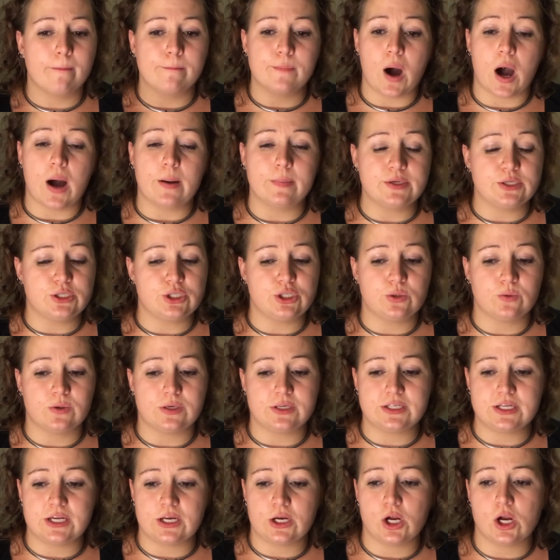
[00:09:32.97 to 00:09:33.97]
mom is
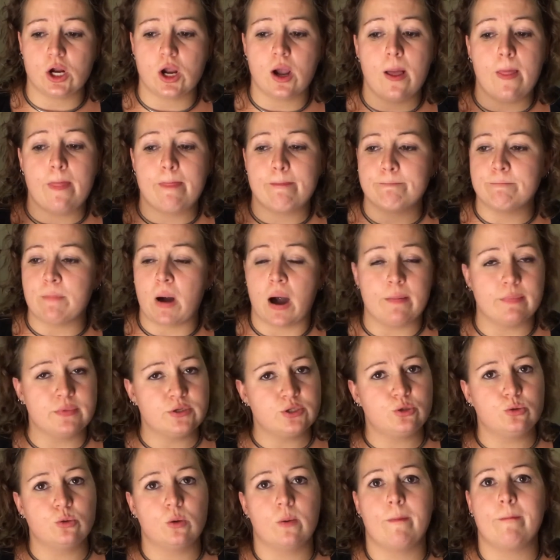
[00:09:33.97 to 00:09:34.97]
doing dinner, mom
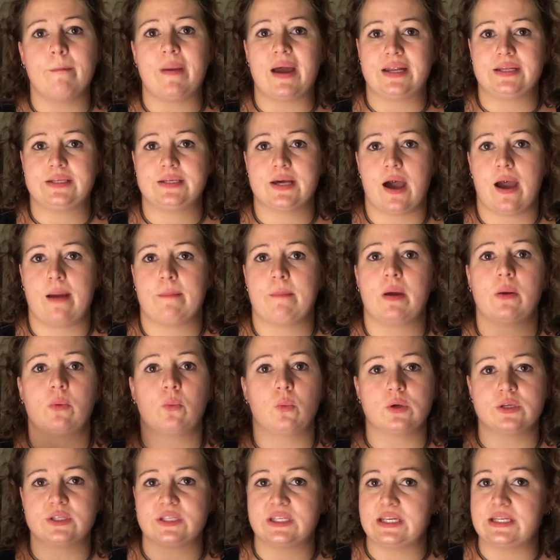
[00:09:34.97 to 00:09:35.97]
is doing bedtime
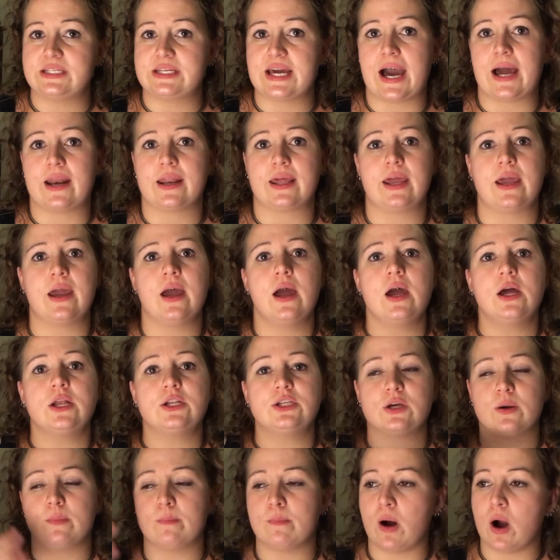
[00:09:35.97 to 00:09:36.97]
and we'll see daddy
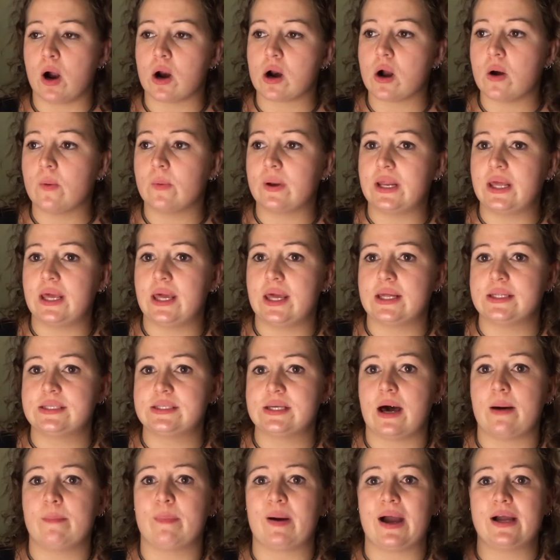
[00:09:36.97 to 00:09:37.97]
tomorrow when he
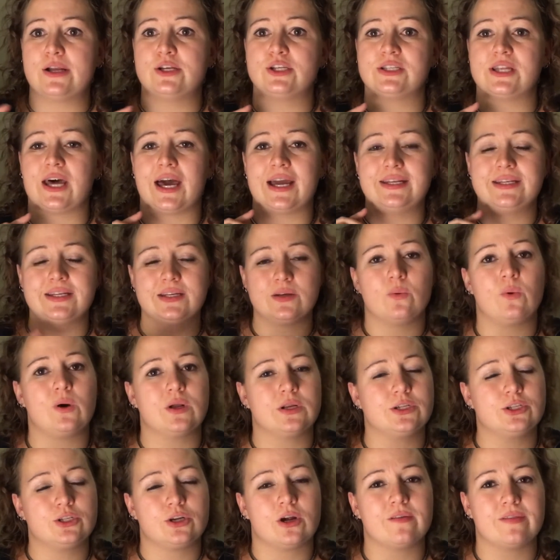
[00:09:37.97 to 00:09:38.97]
gets up. I just, I didn't
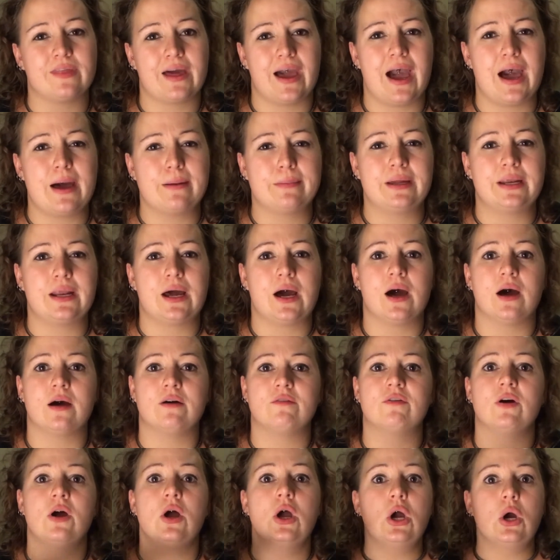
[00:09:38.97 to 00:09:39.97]
want to start the habit
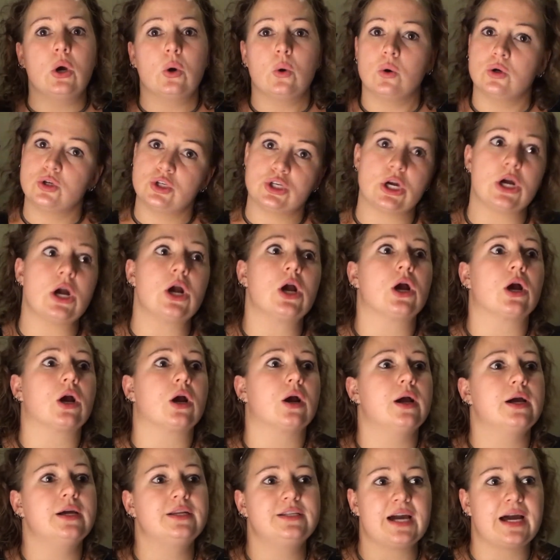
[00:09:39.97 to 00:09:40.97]
of,
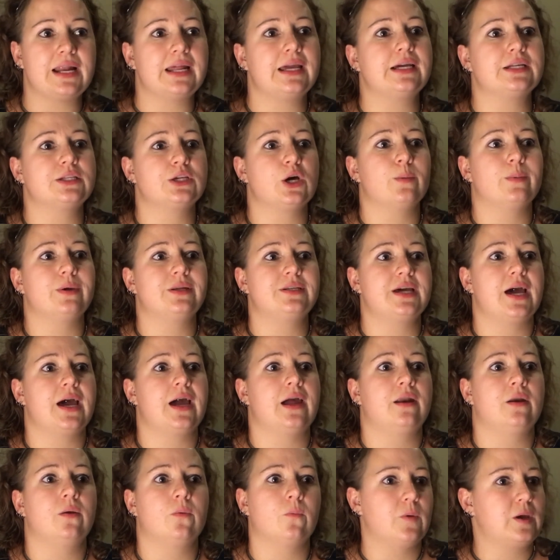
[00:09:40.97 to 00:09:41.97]
sure, daddy gets home at
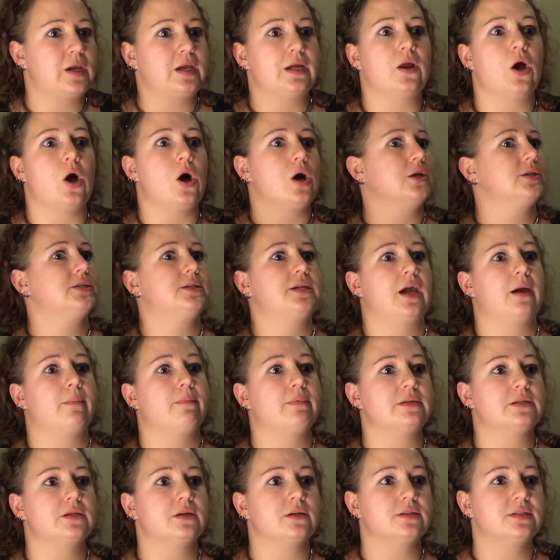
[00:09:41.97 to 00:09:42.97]
10, we can all stay
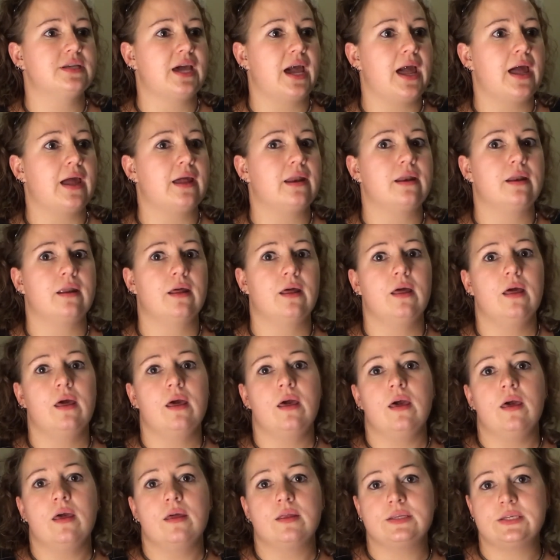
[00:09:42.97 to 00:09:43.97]
up until 10
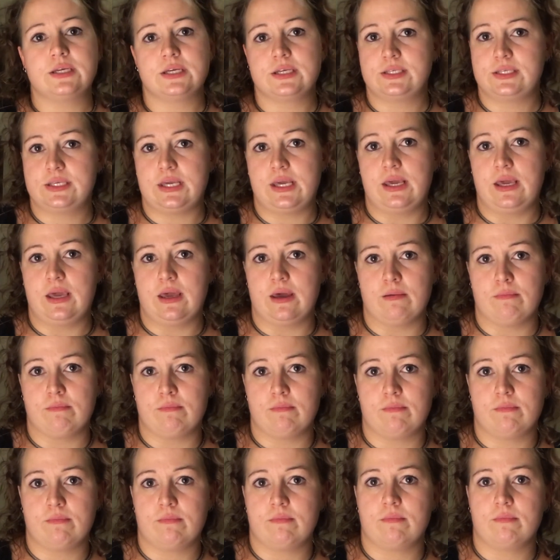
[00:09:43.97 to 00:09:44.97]
to see
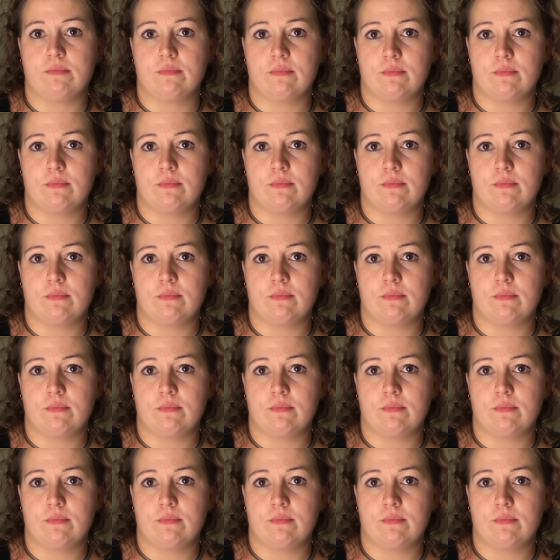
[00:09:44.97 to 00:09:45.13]
him